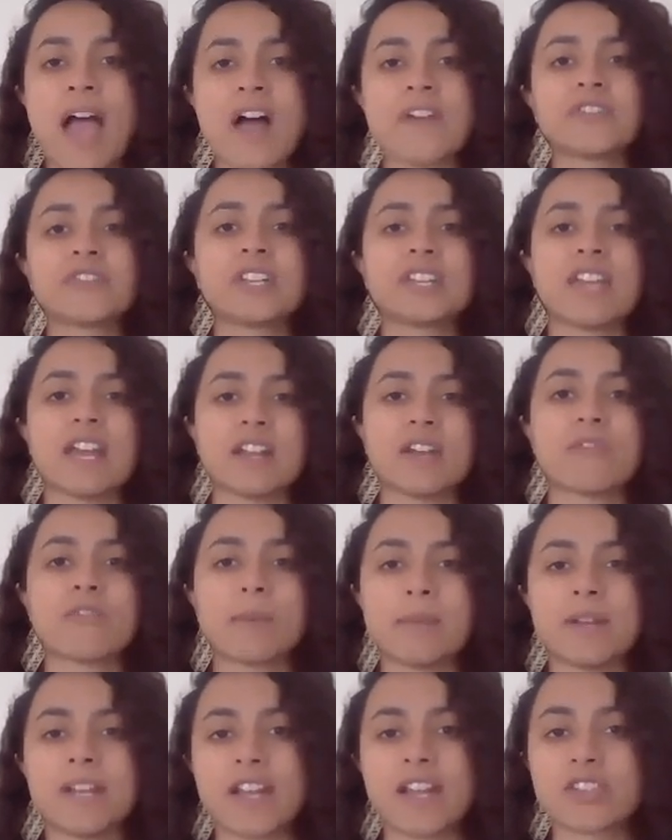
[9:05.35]
have to get it
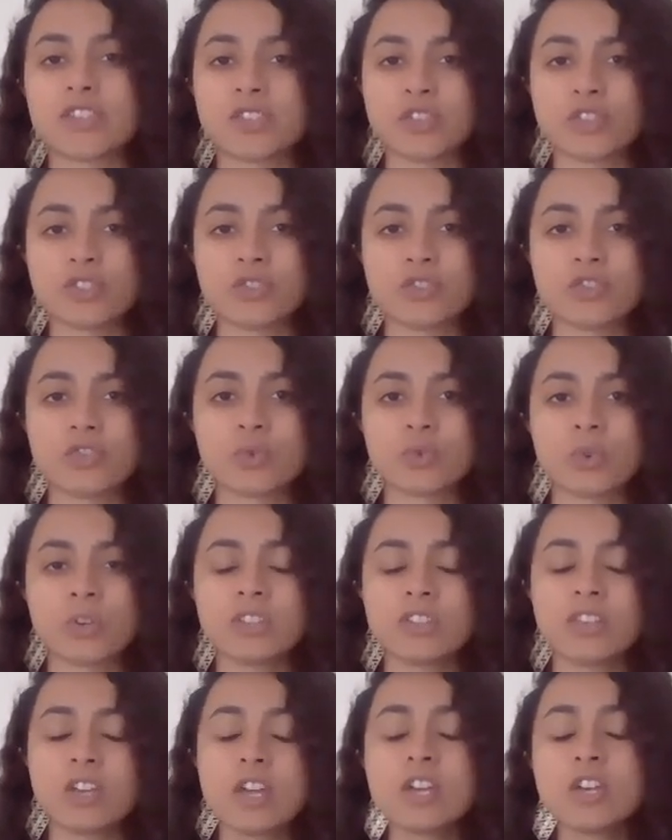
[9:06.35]
from an external
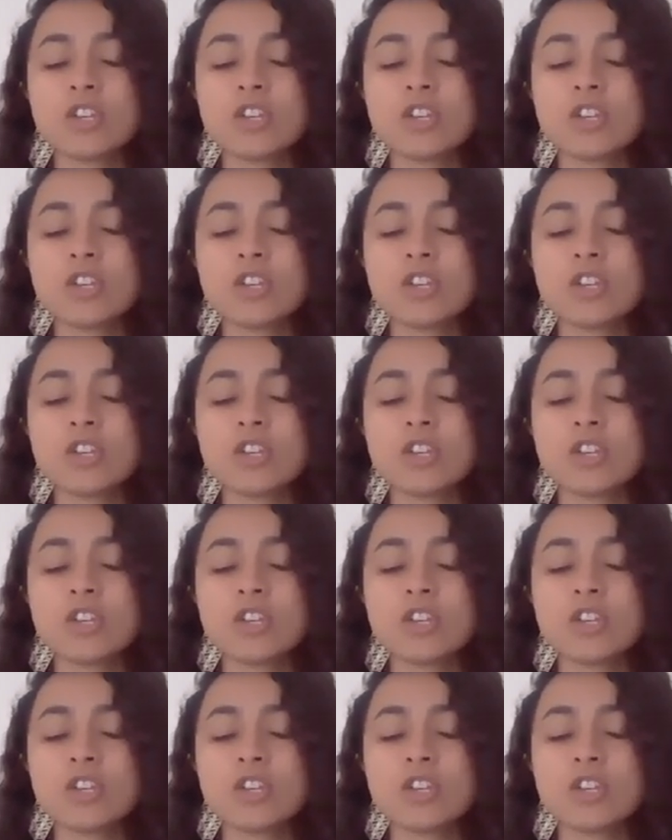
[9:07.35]
source.